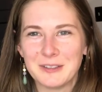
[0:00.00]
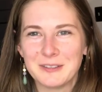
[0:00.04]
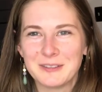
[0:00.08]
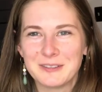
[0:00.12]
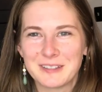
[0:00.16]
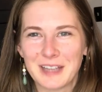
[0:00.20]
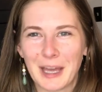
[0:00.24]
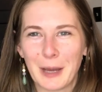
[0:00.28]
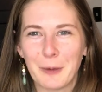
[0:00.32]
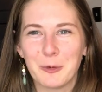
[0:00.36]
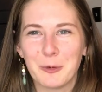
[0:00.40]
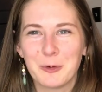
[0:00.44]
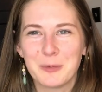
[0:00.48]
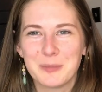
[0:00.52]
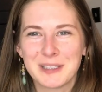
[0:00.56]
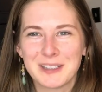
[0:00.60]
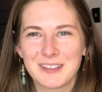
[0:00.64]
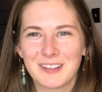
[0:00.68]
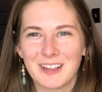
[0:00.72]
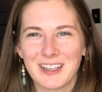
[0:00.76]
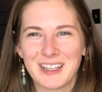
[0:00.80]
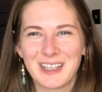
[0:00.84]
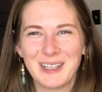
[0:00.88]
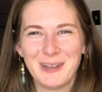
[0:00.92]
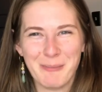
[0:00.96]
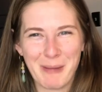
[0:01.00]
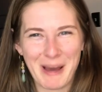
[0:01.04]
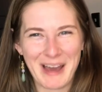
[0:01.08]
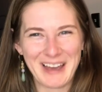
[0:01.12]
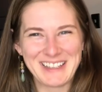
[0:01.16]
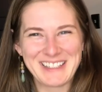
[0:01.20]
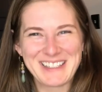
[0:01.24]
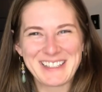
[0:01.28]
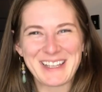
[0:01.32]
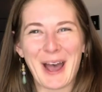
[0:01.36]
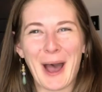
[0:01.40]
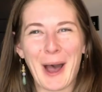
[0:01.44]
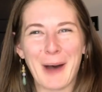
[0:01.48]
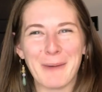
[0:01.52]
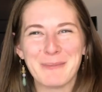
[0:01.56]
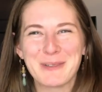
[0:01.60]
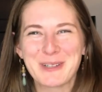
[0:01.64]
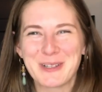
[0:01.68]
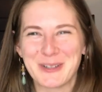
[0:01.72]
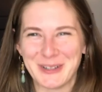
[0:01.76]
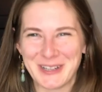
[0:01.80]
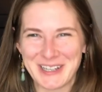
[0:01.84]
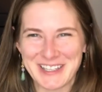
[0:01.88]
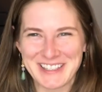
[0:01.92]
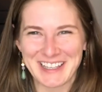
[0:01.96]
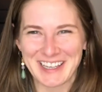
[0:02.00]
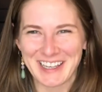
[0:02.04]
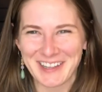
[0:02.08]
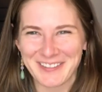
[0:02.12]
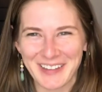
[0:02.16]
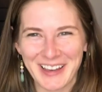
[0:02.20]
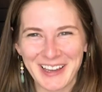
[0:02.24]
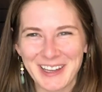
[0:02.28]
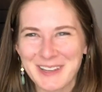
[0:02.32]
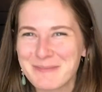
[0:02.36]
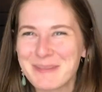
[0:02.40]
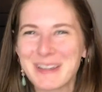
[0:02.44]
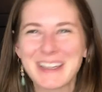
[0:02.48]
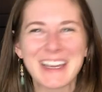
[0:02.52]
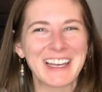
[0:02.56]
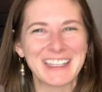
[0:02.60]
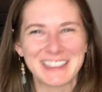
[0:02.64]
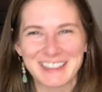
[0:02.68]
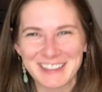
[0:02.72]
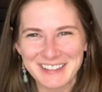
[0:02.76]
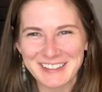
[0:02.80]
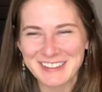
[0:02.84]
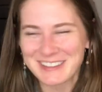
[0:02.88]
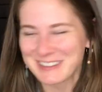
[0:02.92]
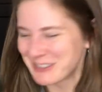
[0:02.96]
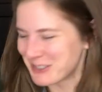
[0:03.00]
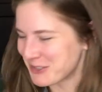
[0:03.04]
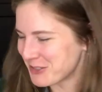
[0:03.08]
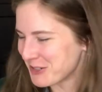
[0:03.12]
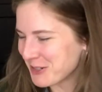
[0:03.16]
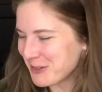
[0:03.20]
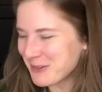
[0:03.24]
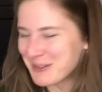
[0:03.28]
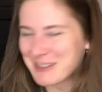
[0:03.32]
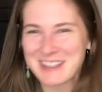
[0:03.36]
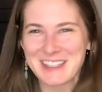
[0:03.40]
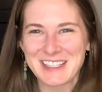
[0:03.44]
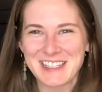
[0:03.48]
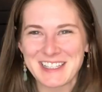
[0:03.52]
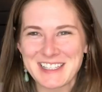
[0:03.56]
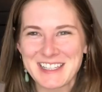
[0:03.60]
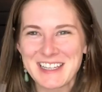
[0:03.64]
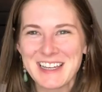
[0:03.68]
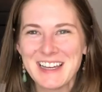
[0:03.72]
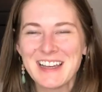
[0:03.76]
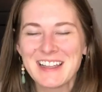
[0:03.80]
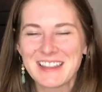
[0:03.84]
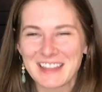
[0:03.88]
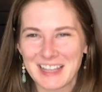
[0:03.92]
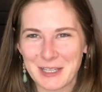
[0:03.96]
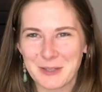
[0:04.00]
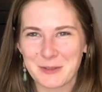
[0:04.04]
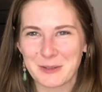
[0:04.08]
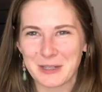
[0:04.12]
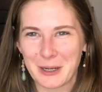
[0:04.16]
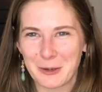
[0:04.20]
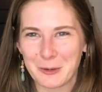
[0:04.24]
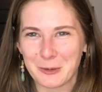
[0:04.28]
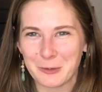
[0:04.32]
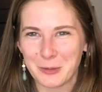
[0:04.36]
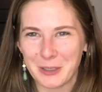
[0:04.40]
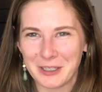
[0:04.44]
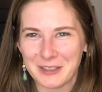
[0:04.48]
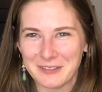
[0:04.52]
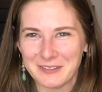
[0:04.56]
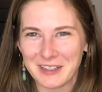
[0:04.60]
That would be like my top choice. Like if I could pick anything to drink with this, that's what I would want.